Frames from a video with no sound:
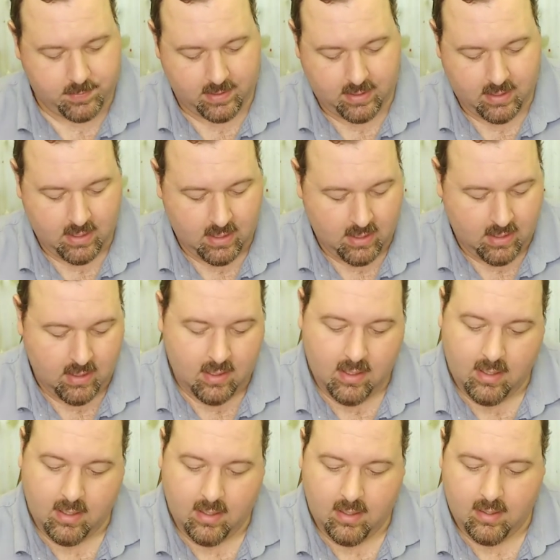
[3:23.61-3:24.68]
but
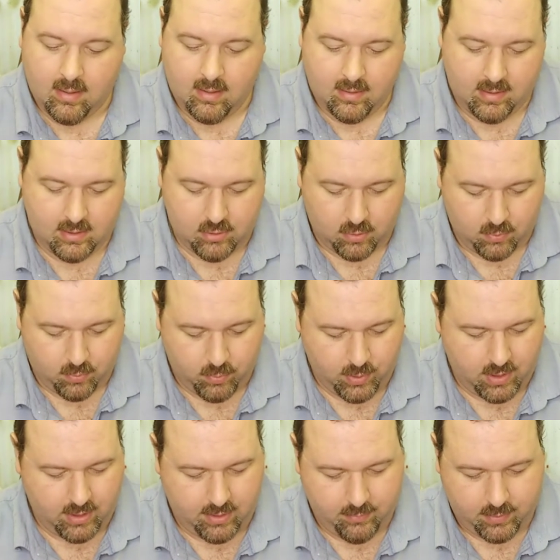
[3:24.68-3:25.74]
these are
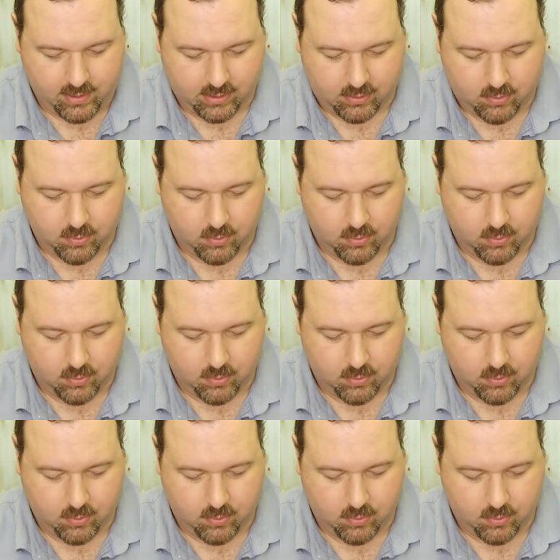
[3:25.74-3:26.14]
really, really